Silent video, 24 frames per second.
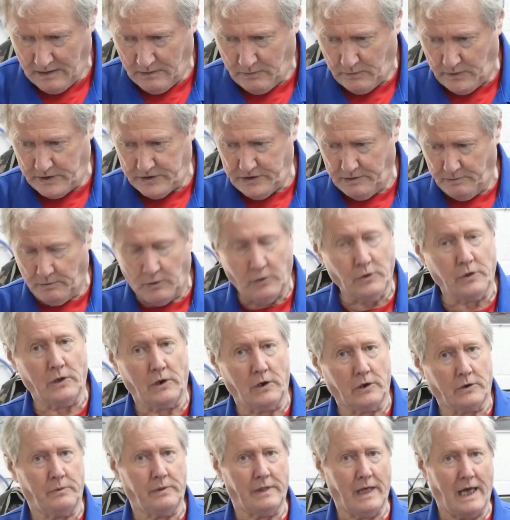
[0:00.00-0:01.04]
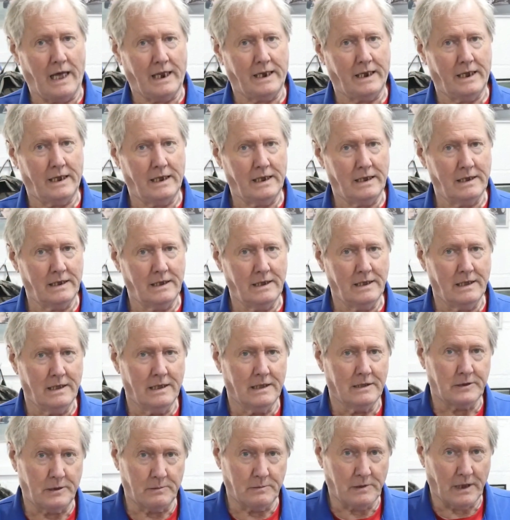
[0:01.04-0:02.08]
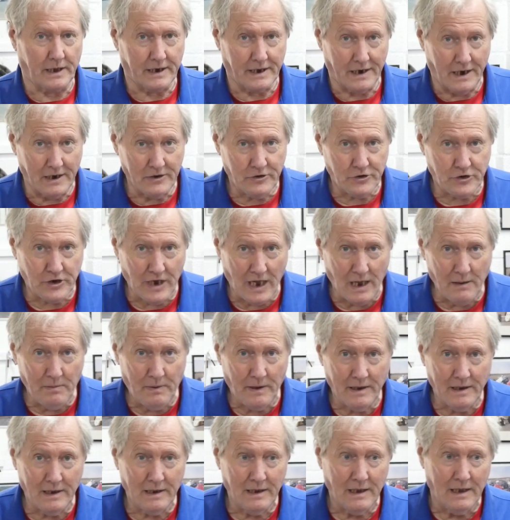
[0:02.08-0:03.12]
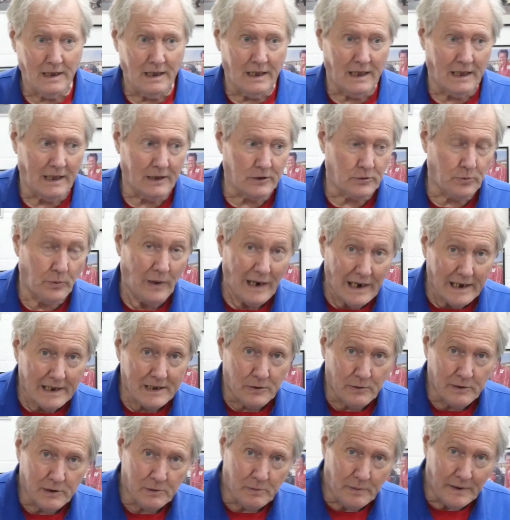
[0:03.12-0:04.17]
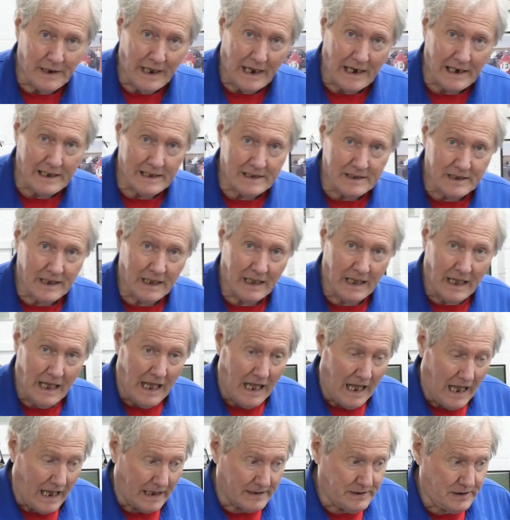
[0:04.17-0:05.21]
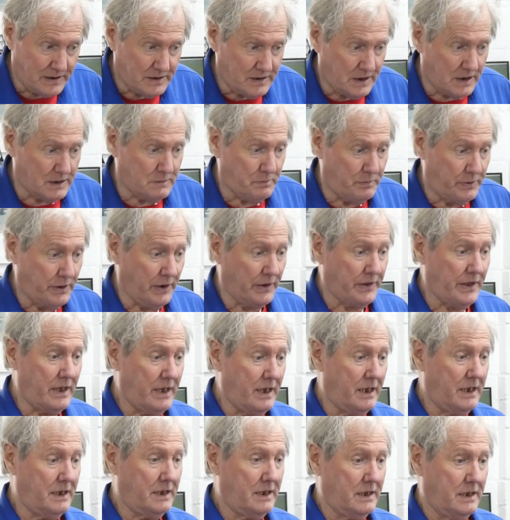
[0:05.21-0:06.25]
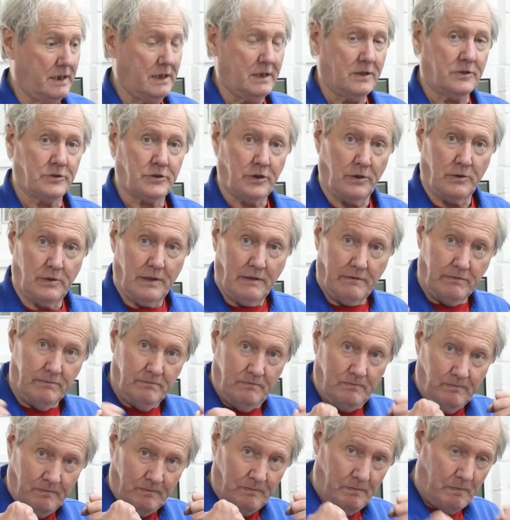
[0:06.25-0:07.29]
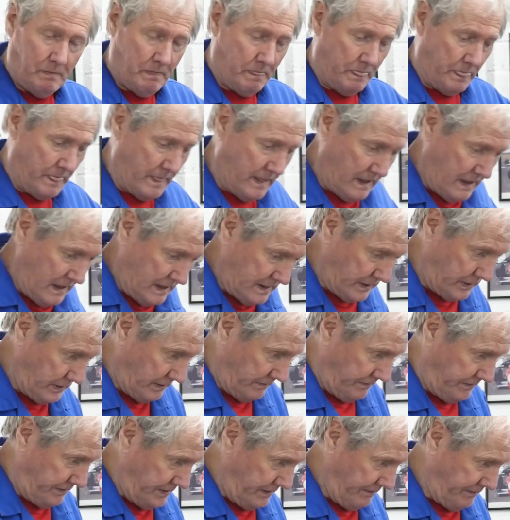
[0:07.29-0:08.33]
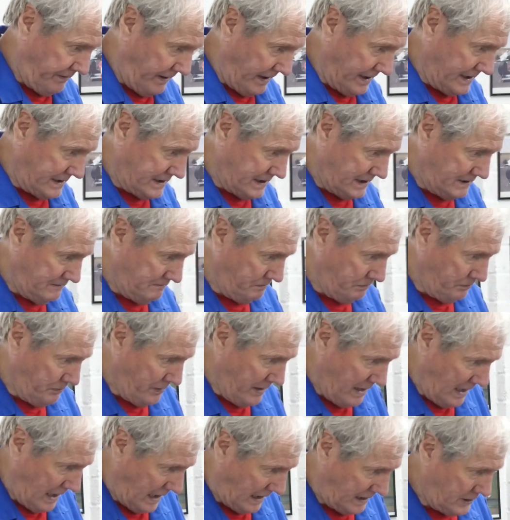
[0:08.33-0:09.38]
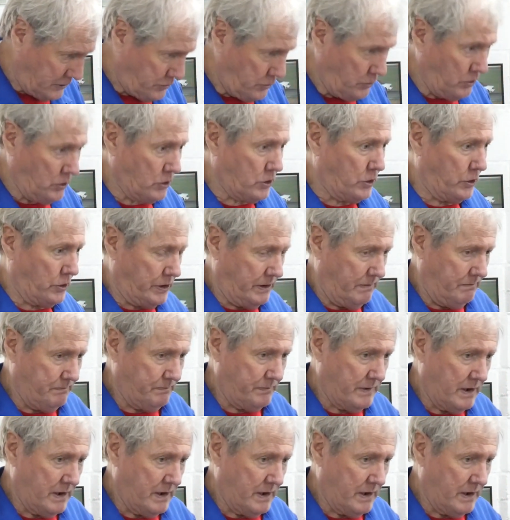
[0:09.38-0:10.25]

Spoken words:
Wish him all the luck with that. Seems like a nice chap. He's well into his Benellis, as is his brother, so they're up for the fight and it's all good.